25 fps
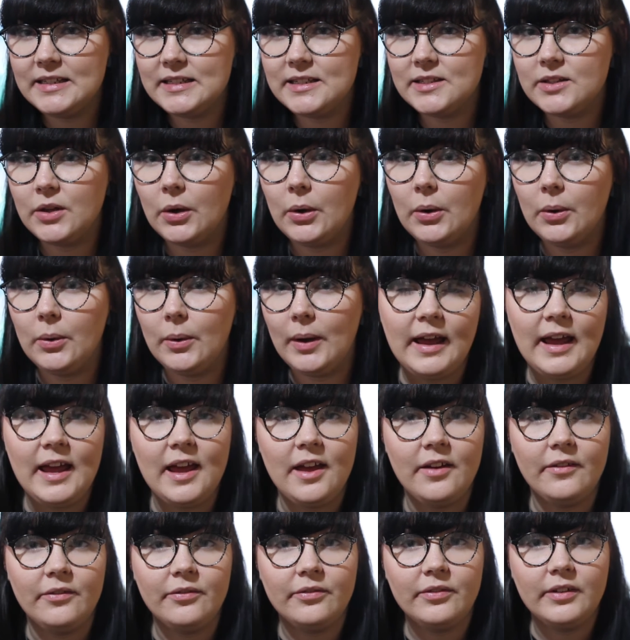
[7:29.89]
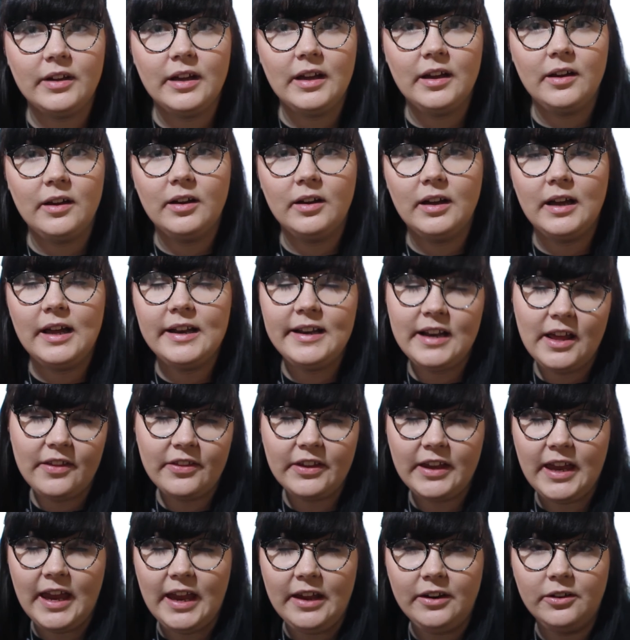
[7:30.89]
So I have
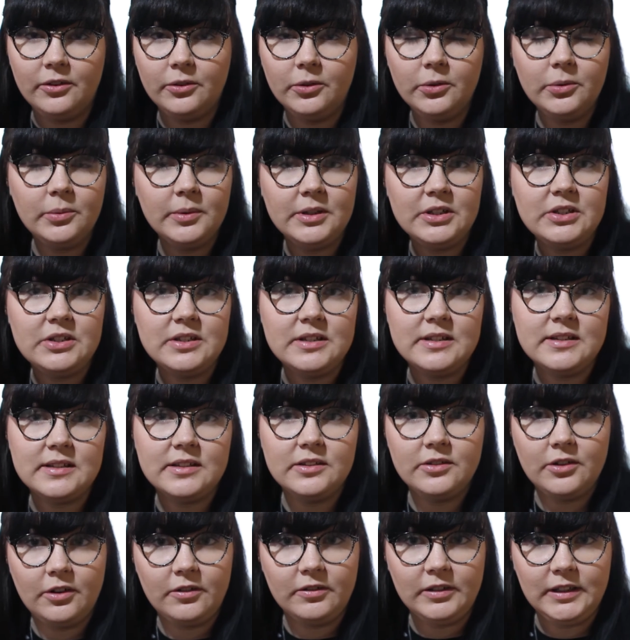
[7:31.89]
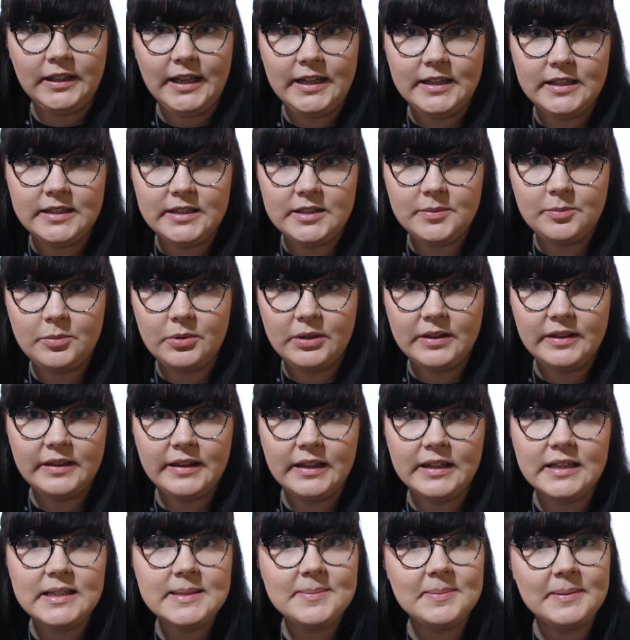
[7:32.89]
another candle which is not related to print things,